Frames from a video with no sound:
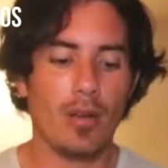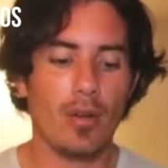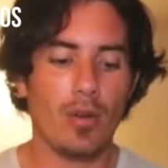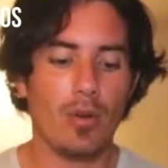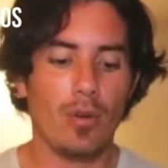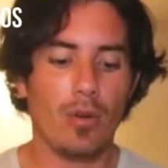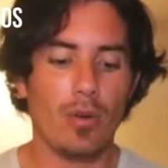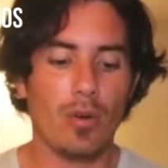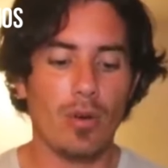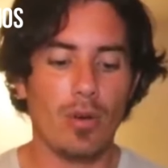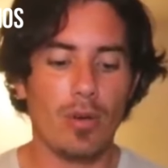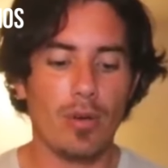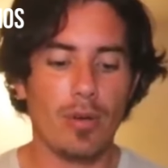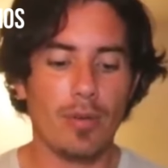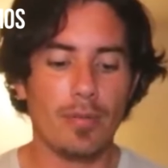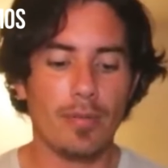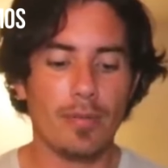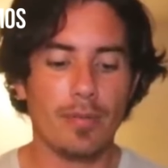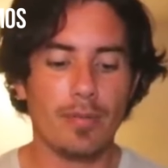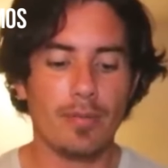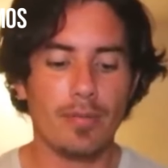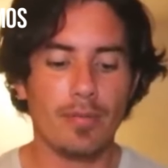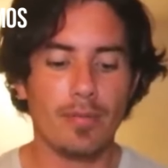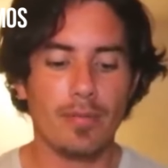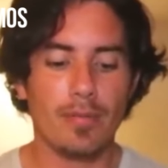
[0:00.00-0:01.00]
or
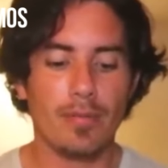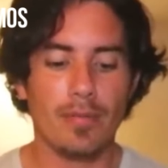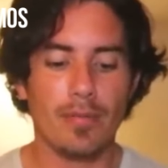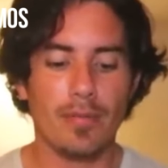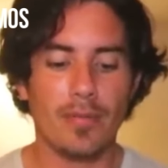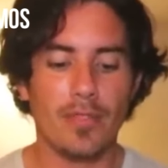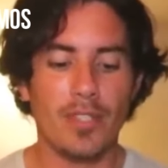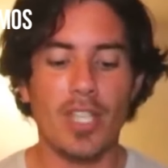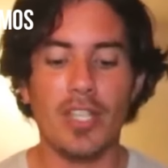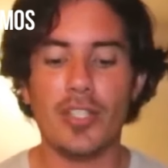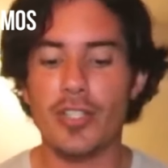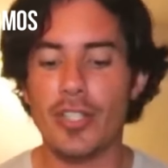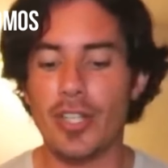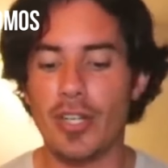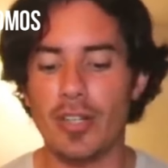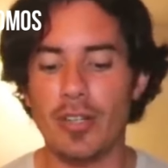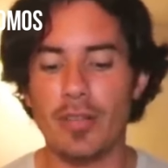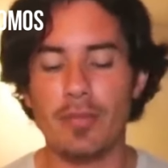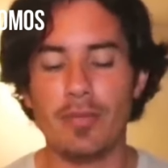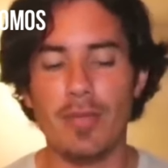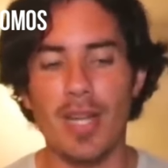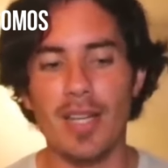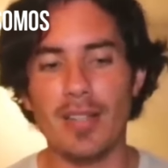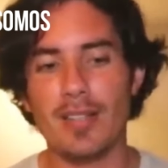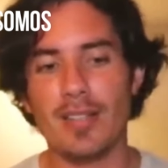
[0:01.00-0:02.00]
teacher,
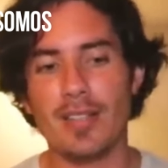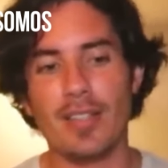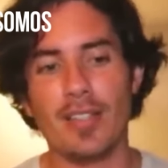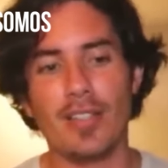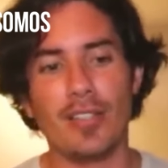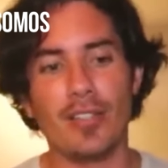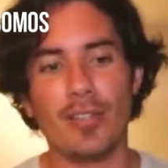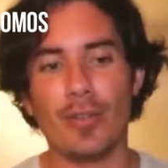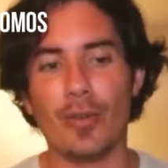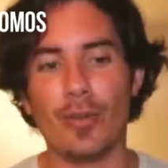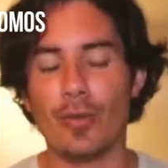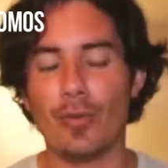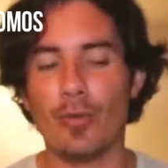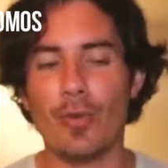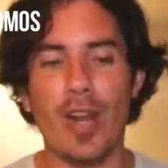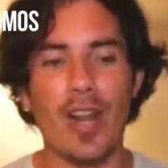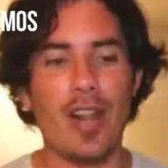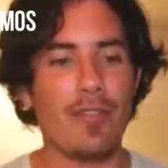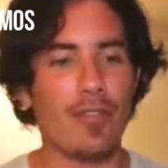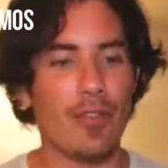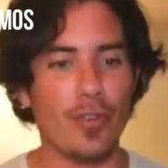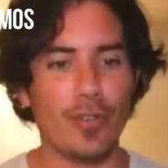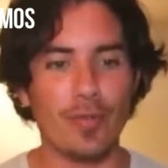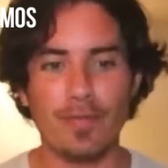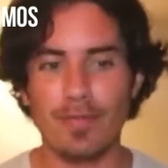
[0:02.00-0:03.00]
master, or
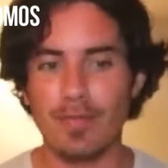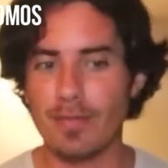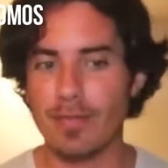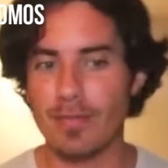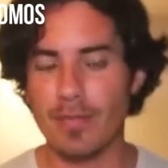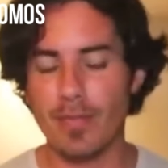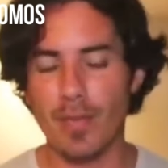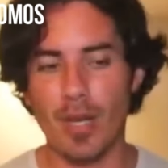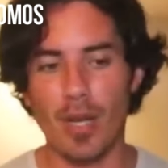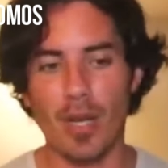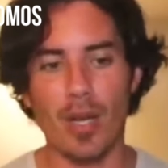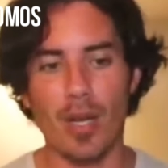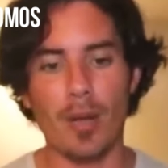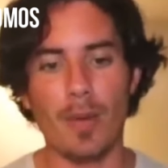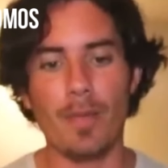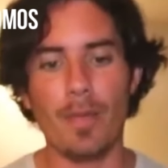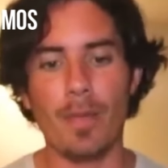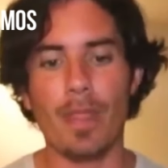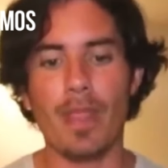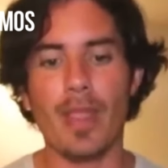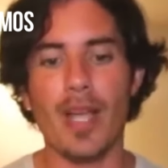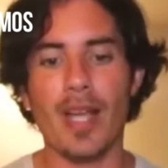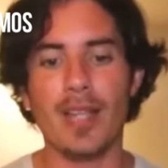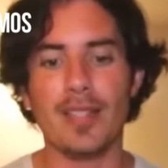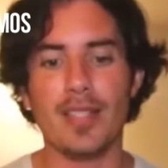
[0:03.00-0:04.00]
whatever,
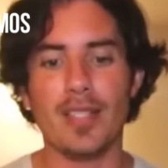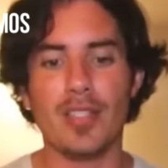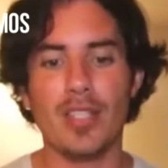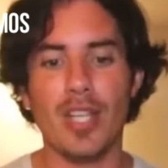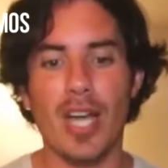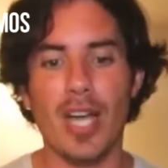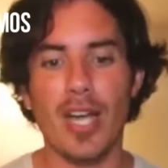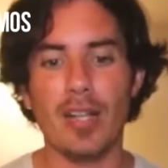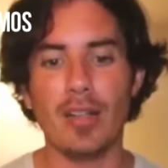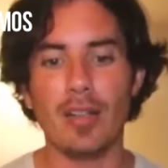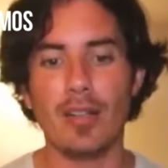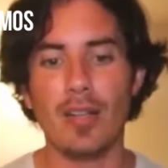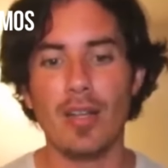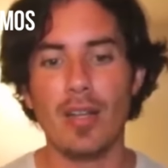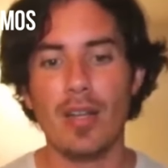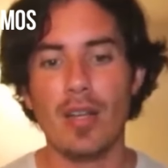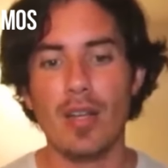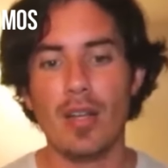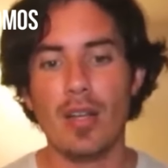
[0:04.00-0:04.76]
as a child,